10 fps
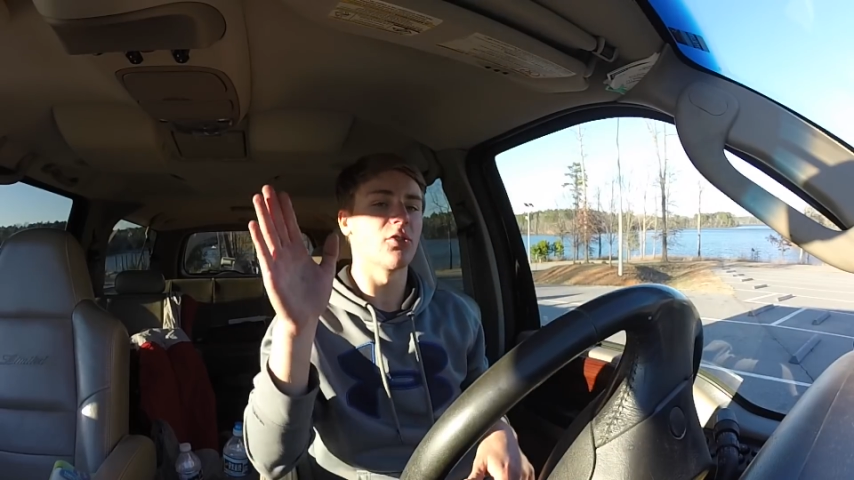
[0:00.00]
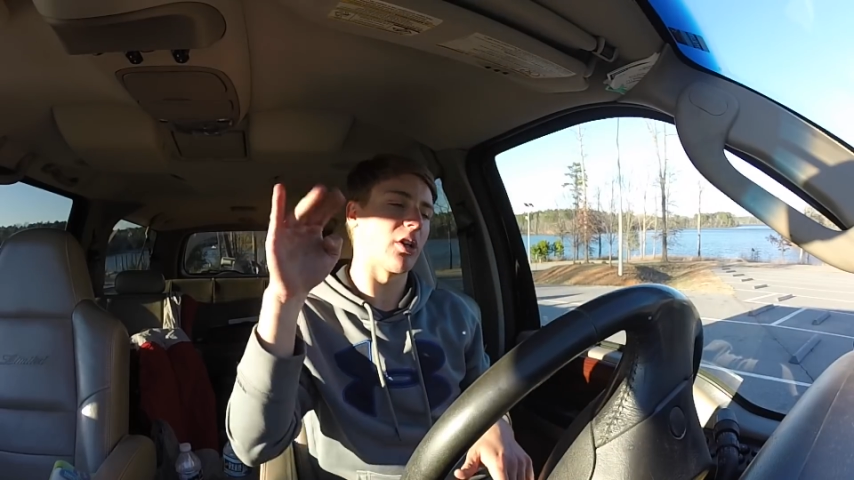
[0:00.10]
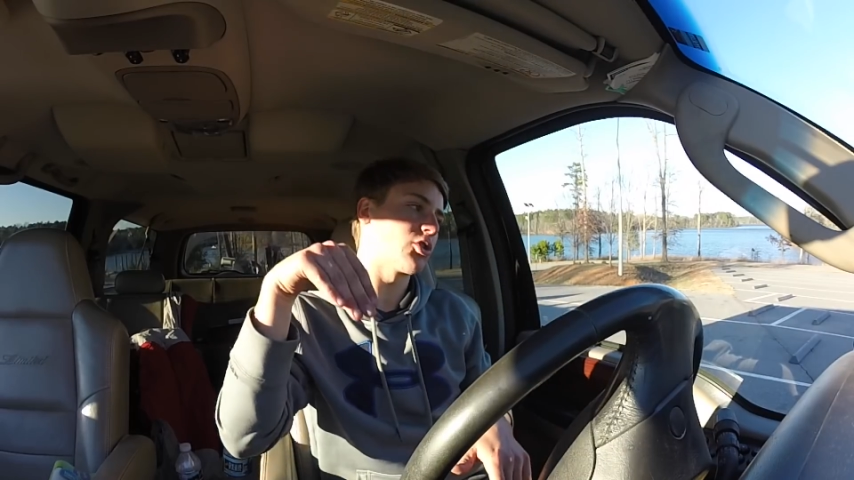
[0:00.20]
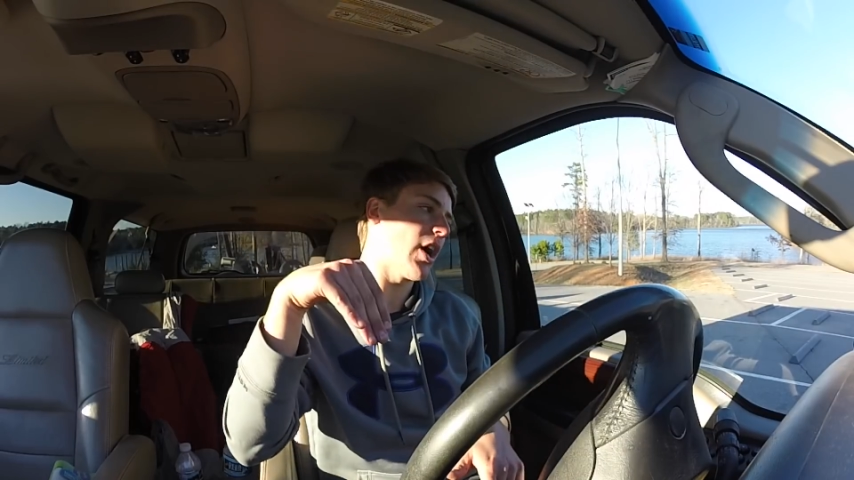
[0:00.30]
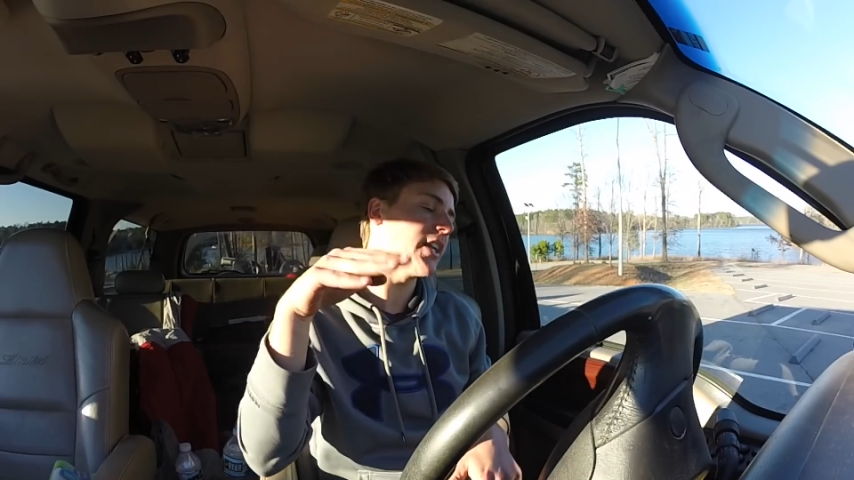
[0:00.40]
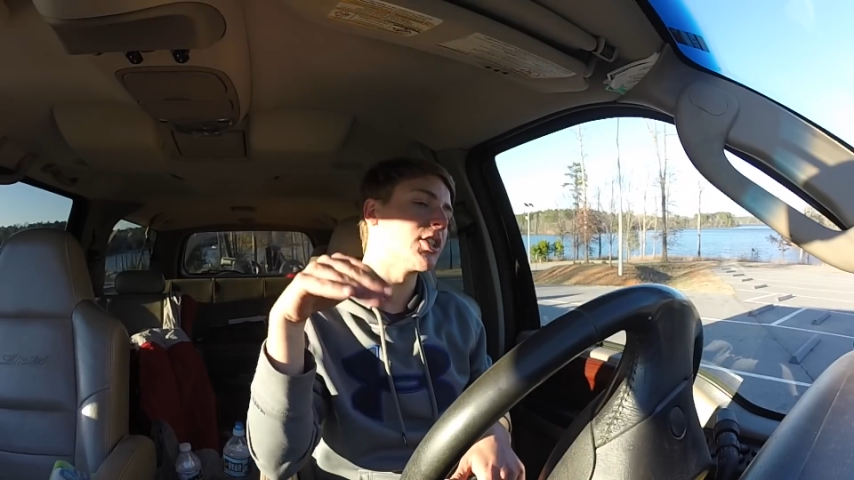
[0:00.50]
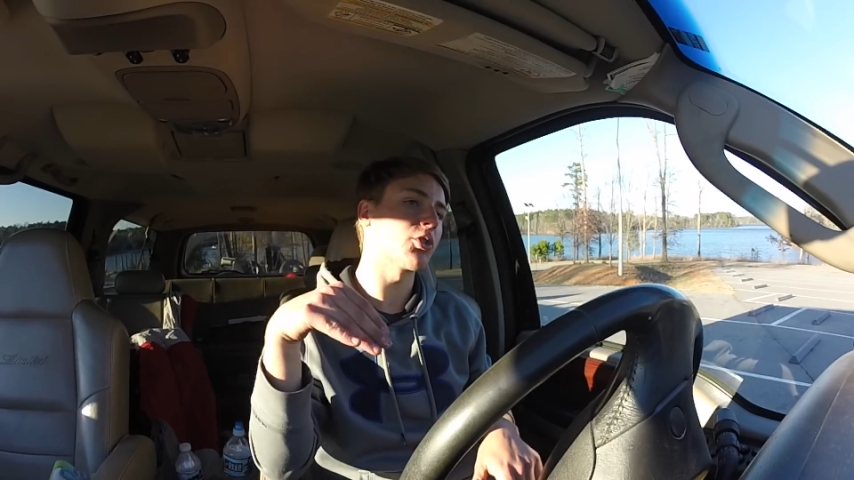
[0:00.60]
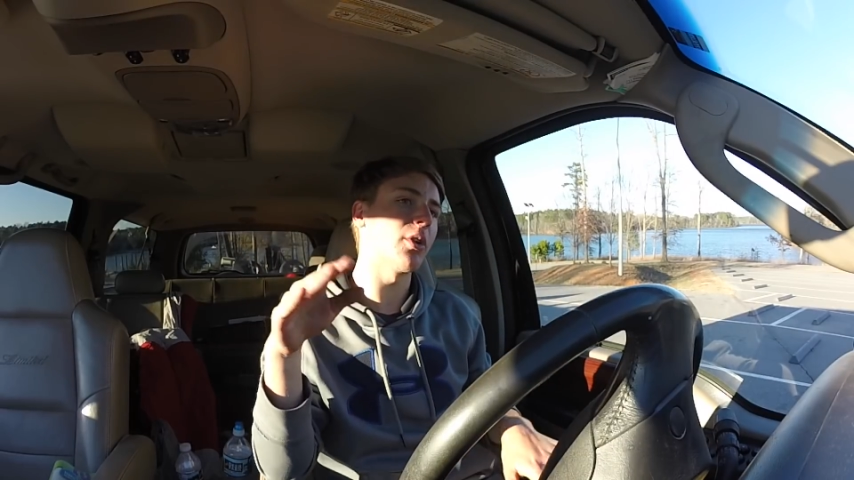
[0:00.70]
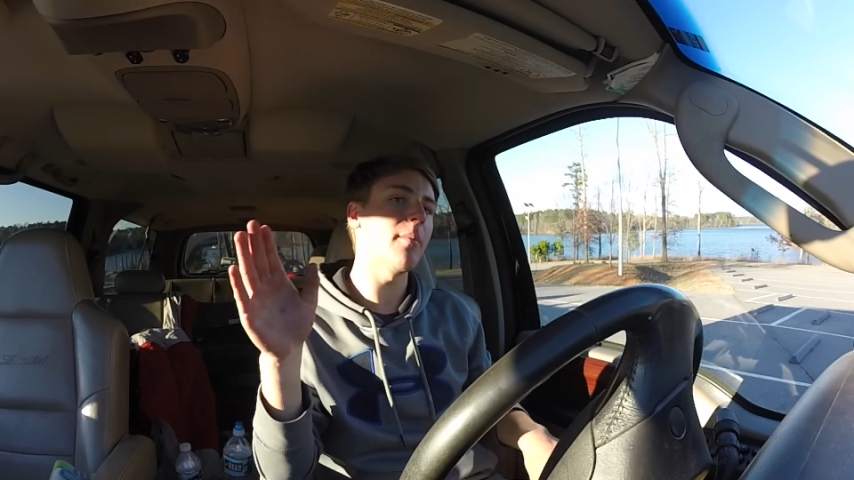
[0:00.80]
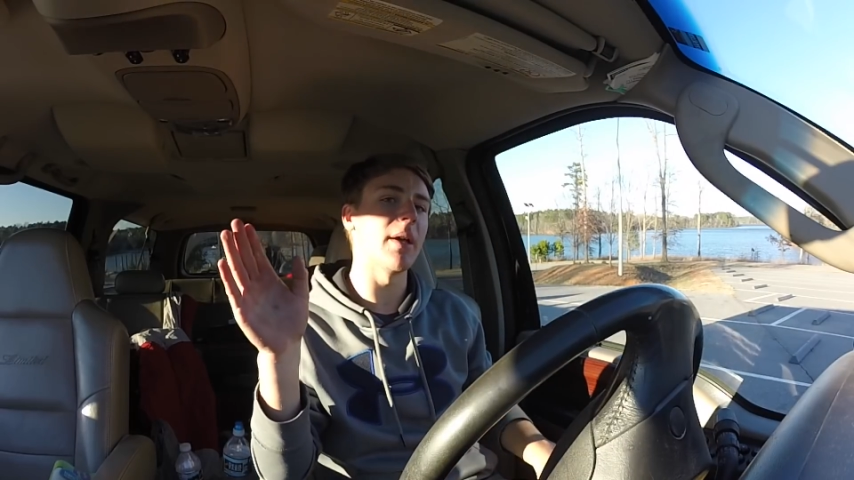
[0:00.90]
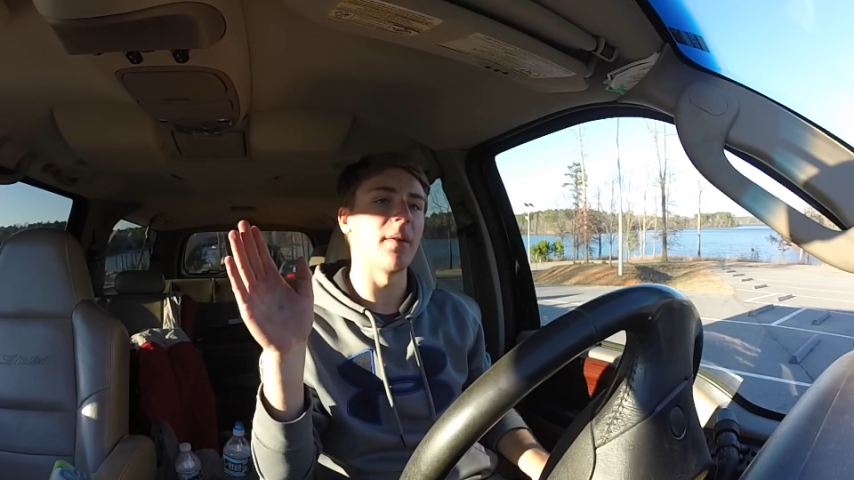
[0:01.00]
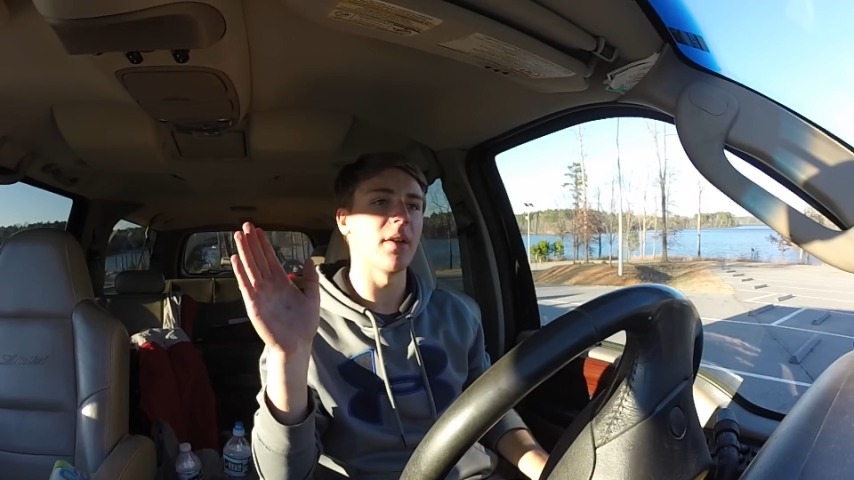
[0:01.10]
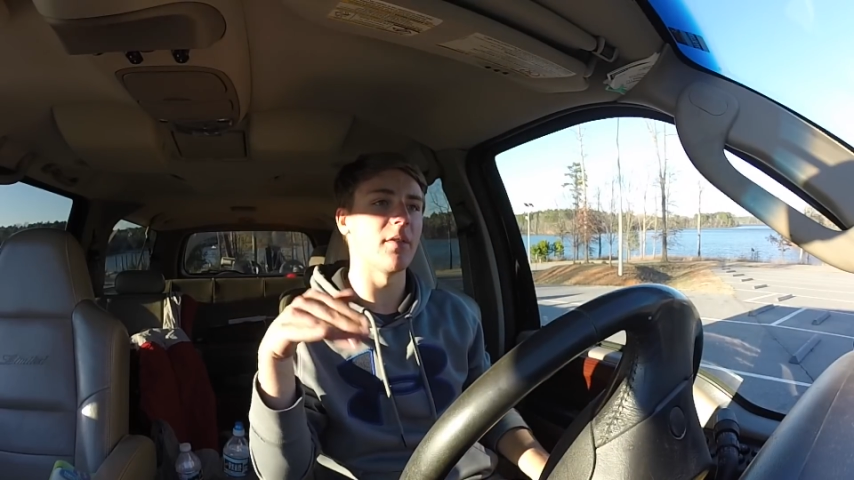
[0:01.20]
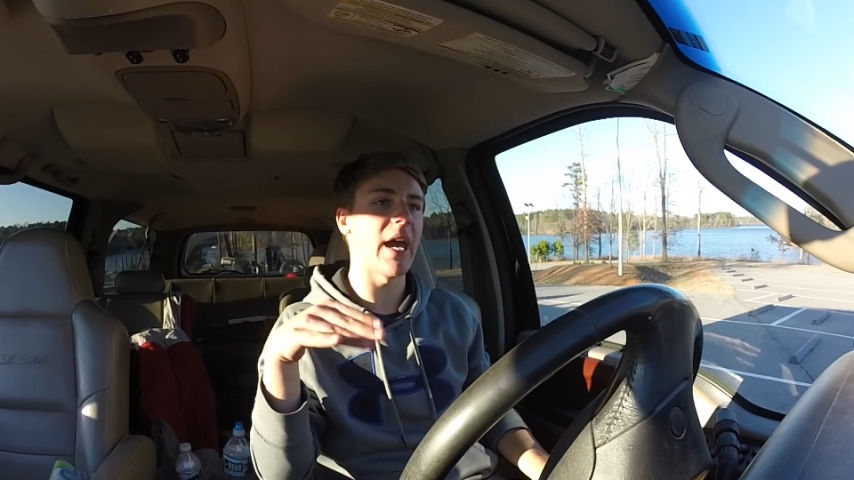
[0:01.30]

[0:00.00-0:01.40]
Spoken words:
So I tried to trim it